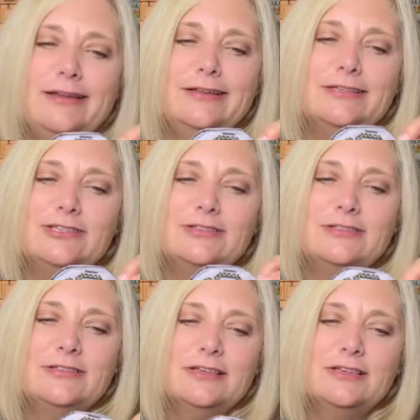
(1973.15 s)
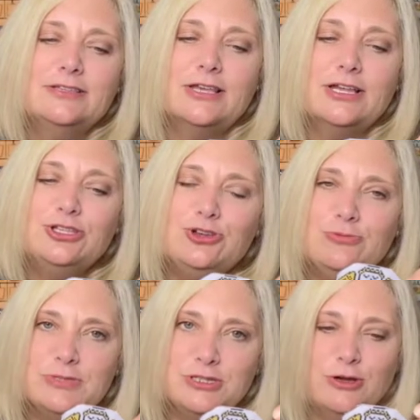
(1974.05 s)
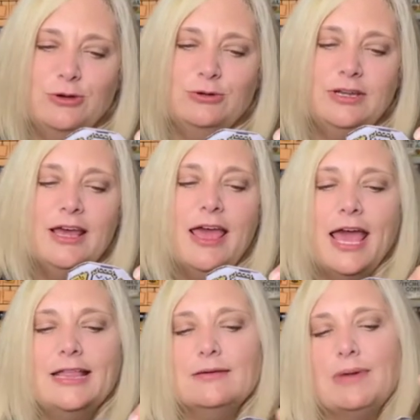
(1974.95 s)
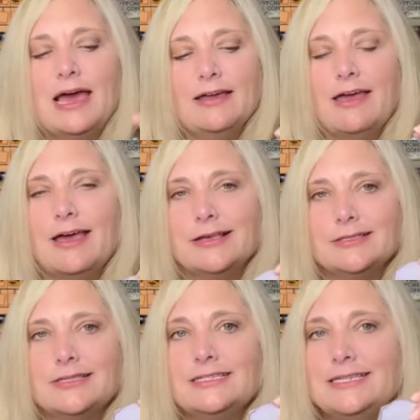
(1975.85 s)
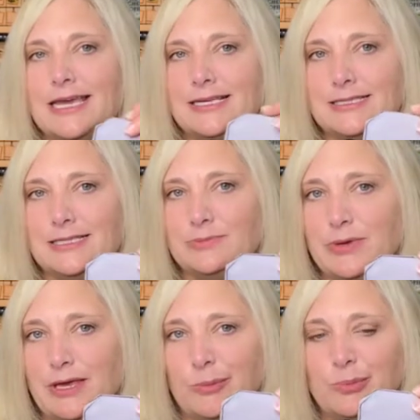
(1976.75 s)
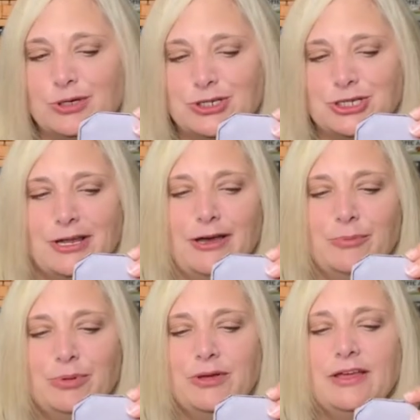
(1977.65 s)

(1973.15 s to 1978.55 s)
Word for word: It is a tombstone, and the back has the daisies being pushed up.